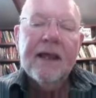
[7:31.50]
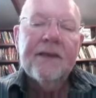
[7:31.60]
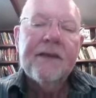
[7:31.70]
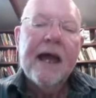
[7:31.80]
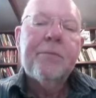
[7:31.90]

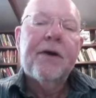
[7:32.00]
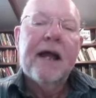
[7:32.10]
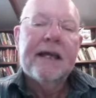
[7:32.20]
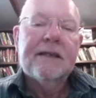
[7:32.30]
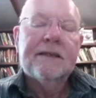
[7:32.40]
Their
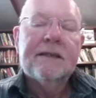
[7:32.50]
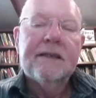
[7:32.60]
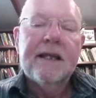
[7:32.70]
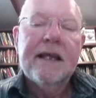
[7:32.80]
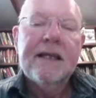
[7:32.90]

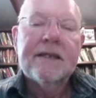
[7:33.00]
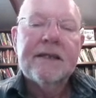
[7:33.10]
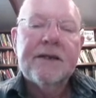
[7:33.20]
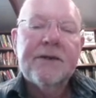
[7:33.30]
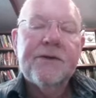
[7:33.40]
brains need
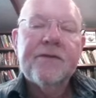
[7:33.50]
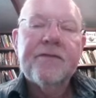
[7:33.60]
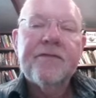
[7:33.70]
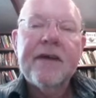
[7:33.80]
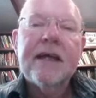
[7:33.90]
to
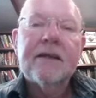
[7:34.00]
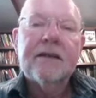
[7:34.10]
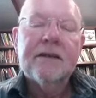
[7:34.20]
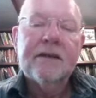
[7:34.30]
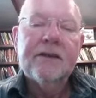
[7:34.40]

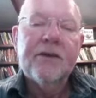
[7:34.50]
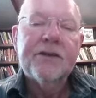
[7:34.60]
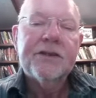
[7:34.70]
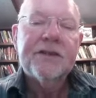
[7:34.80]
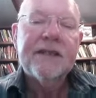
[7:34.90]
feel
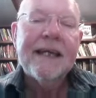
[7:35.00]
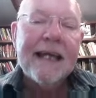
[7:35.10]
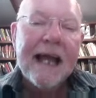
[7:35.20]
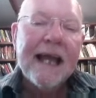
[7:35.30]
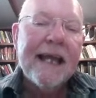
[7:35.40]
not just
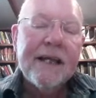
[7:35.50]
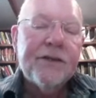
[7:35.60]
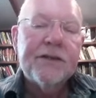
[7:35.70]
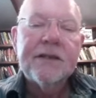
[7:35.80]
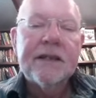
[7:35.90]

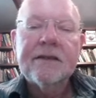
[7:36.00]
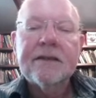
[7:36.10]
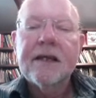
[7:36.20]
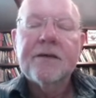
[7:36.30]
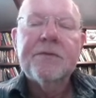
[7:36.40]
engaged in
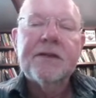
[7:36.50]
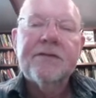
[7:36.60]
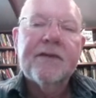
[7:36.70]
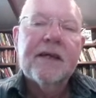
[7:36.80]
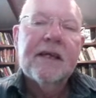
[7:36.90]
terms
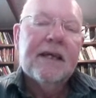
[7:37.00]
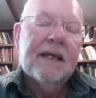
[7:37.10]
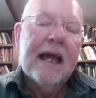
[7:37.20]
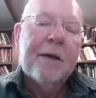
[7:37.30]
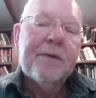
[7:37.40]
of
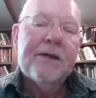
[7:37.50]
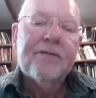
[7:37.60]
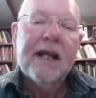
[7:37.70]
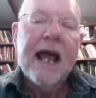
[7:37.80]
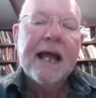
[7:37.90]
happy
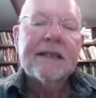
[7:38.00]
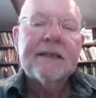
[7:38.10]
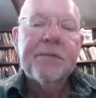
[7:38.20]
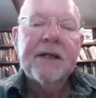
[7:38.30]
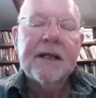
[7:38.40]
and
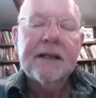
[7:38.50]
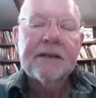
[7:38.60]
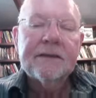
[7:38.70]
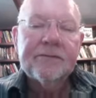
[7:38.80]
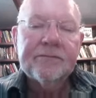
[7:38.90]
relaxed, but
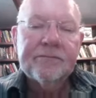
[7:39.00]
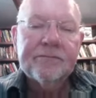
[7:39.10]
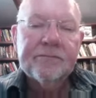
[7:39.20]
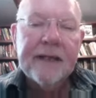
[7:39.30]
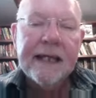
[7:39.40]

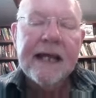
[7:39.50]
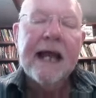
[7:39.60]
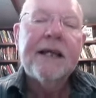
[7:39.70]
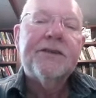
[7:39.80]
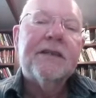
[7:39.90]

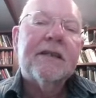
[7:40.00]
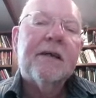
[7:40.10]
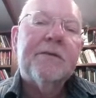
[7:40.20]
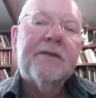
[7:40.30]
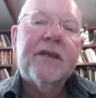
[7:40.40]
engaged in
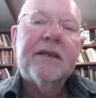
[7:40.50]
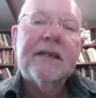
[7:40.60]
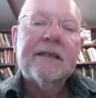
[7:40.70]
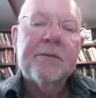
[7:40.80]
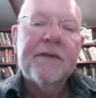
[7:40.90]
terms of
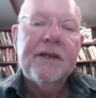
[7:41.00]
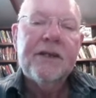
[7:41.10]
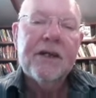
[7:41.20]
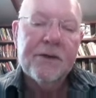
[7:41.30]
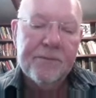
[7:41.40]
learning something
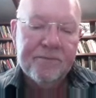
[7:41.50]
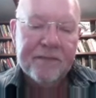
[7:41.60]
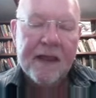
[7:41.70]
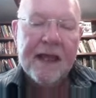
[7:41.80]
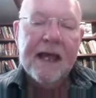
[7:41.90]
new.
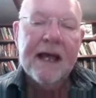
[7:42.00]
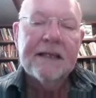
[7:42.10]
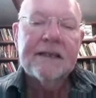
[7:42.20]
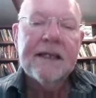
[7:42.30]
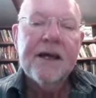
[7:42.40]

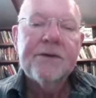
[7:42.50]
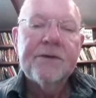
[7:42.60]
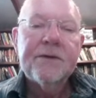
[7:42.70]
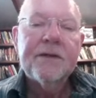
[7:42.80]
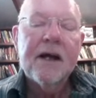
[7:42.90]
And
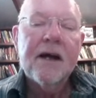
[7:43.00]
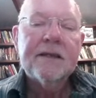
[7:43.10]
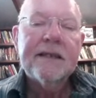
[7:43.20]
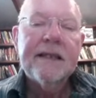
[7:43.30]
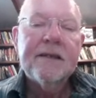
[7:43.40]
so
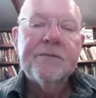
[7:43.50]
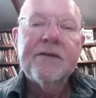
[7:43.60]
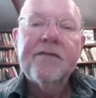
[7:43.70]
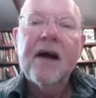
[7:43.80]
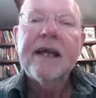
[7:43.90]
asking them
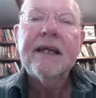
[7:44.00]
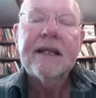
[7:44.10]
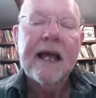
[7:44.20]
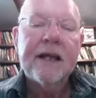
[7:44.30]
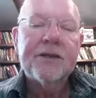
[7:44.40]
to find
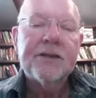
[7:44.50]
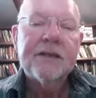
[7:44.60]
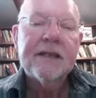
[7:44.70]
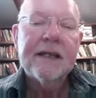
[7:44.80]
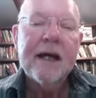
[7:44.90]

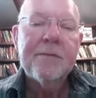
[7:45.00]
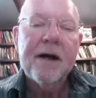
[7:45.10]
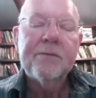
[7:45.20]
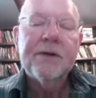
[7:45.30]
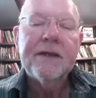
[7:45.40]
connections can come
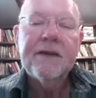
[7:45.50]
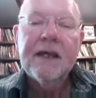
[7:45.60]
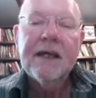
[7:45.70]
up with